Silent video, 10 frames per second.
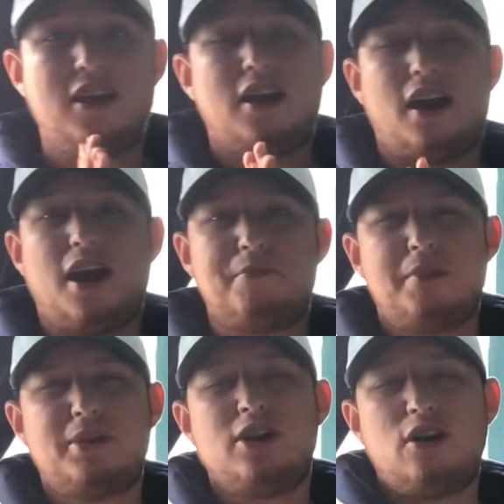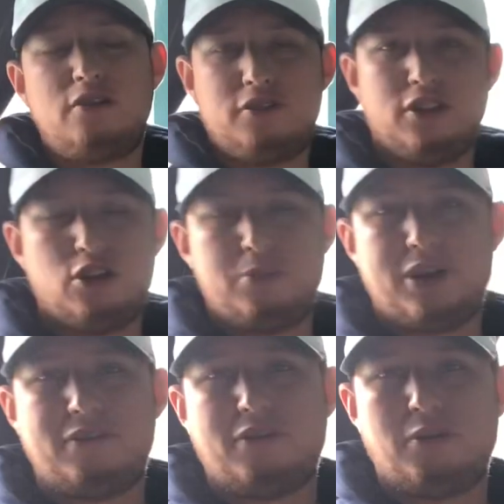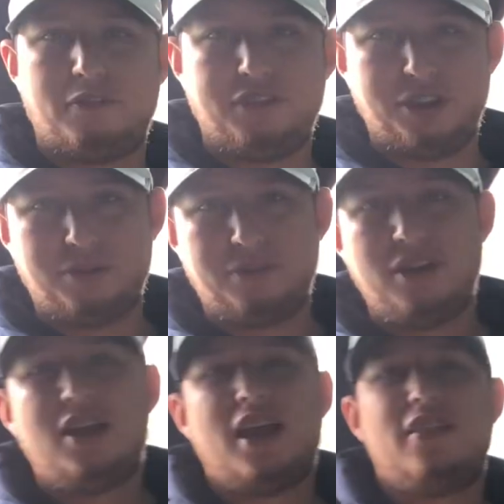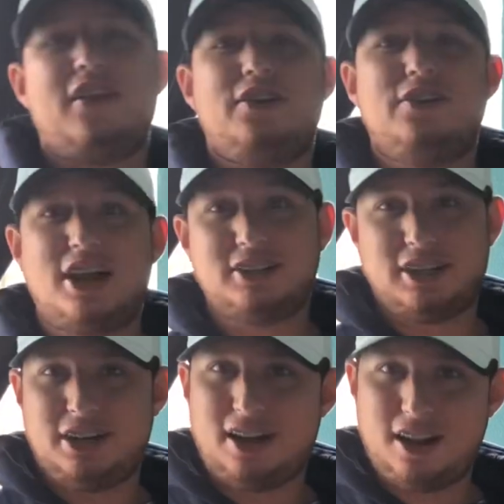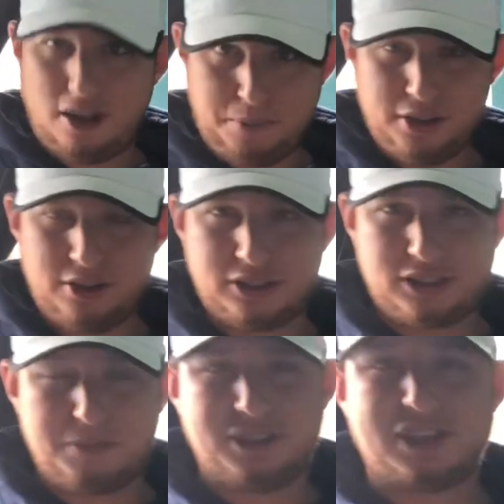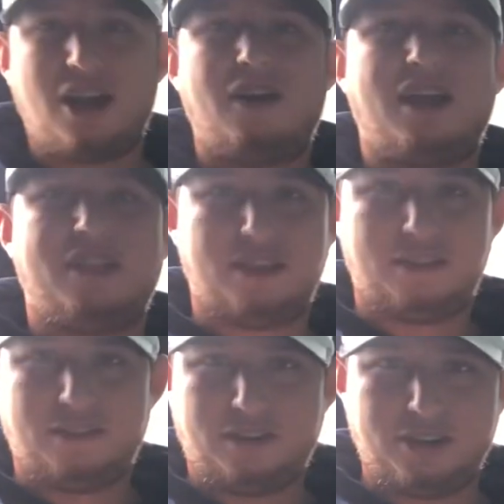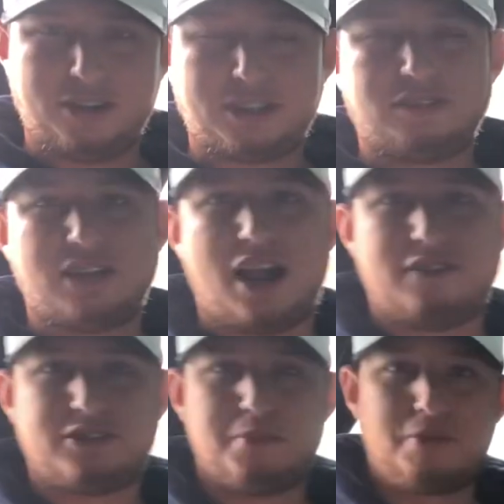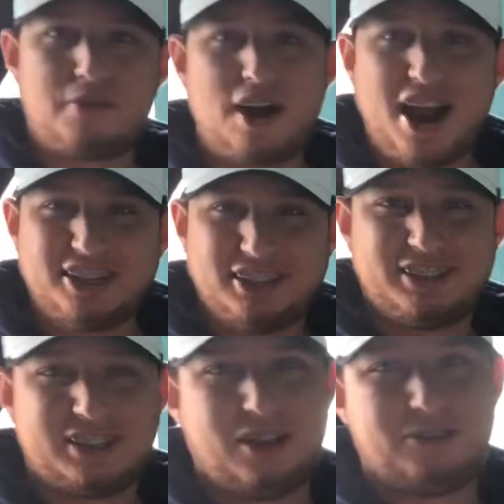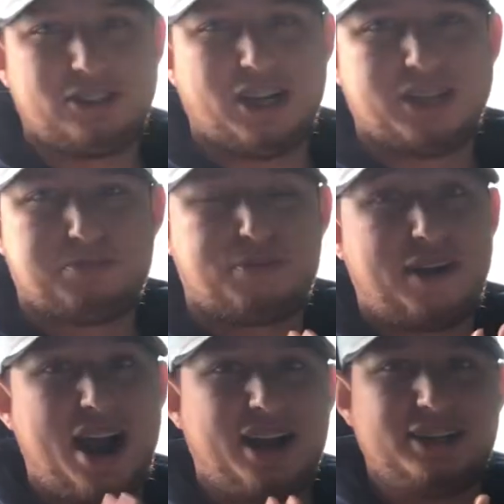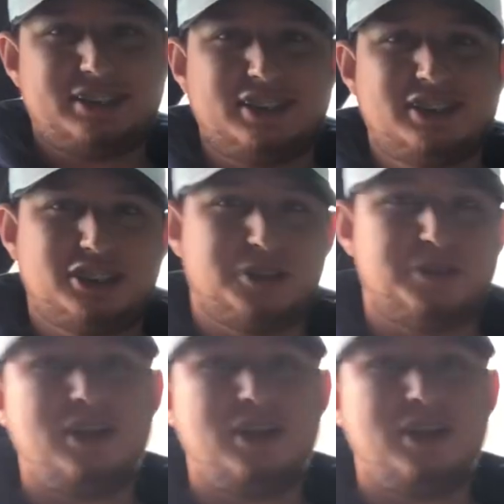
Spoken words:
Alright, but I'm going to go over a little bit of a review. And then you guys can help your little siblings out and then learn yourselves and have some practice, because I want you guys practicing too.